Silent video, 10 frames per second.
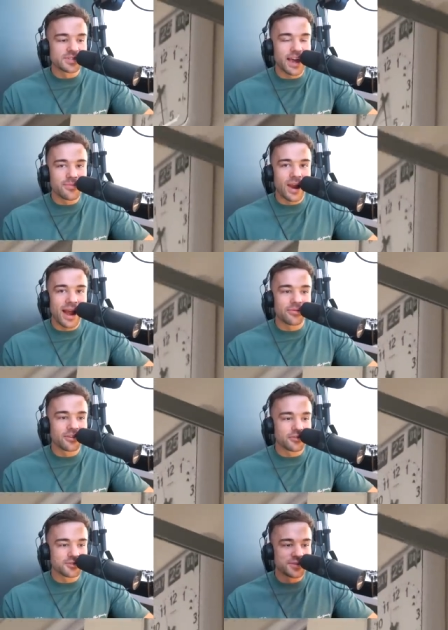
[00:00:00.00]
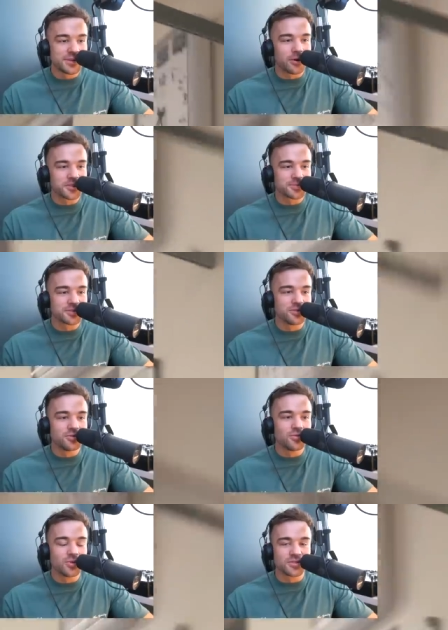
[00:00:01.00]
came round. Christmas in the
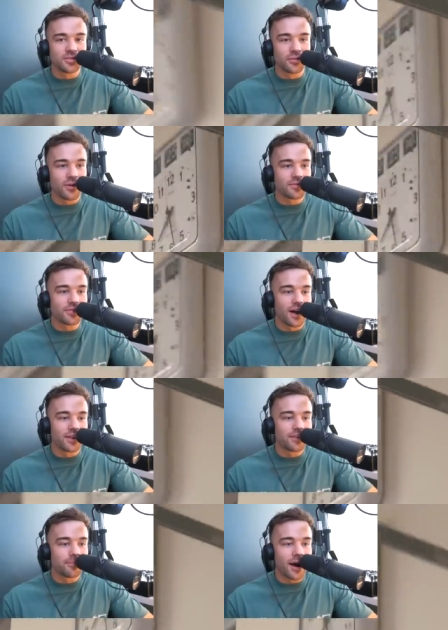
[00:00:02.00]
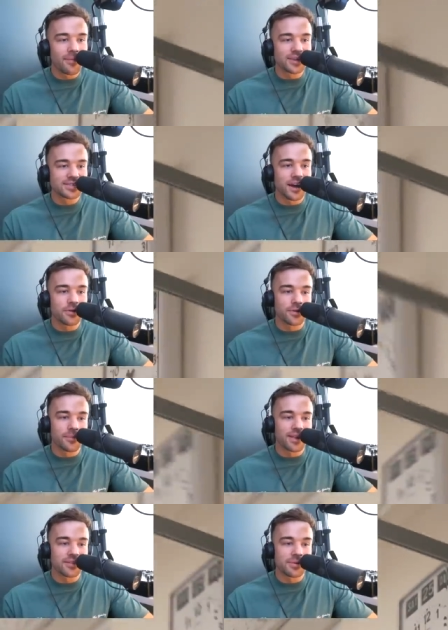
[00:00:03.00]
hospital was not very fun by myself when
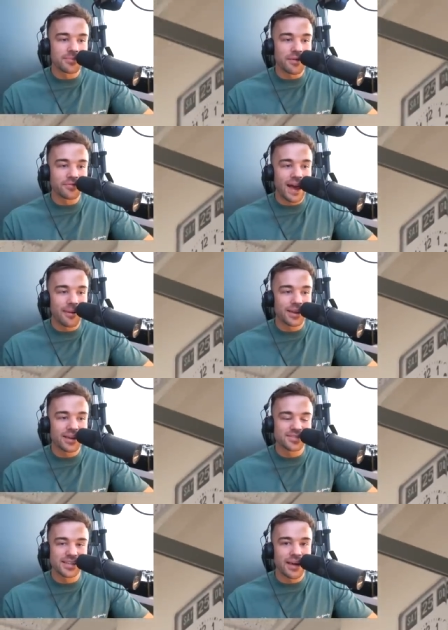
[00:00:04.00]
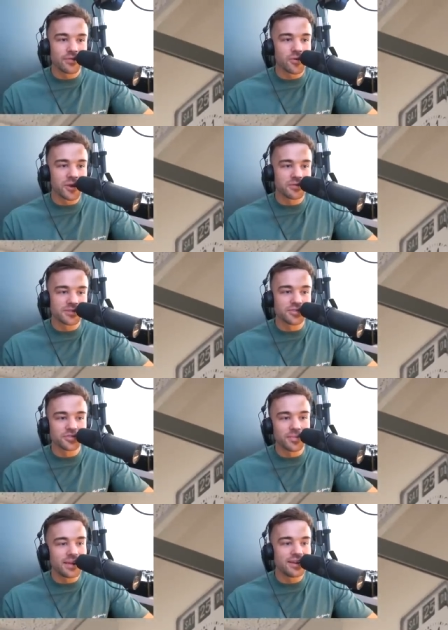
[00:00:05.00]
I'm meant to be with my family. I see everyone on
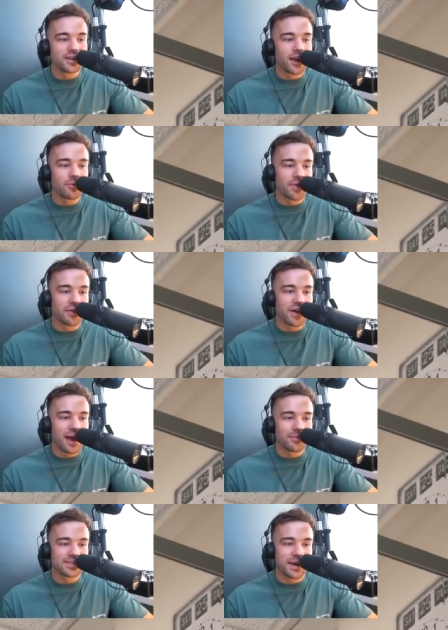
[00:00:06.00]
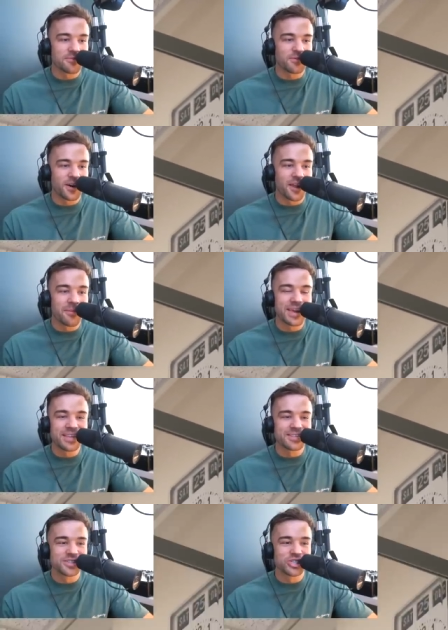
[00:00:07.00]
social media like with their families having fun. I'm eating this